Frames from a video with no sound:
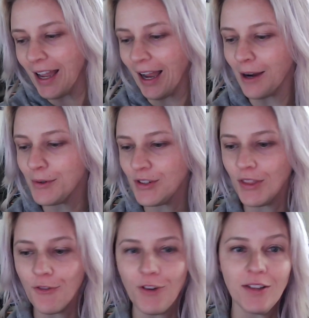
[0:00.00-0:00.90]
I was on
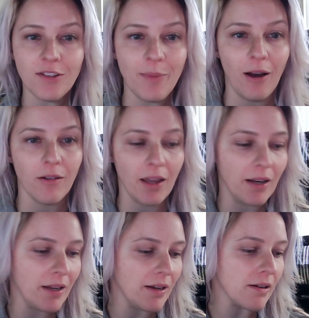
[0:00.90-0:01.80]
the fence about
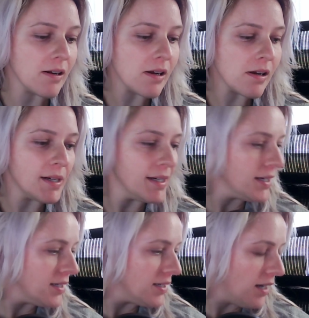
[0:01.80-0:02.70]
getting
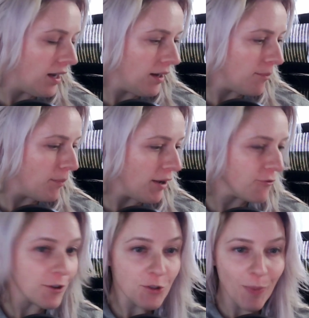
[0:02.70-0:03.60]
my first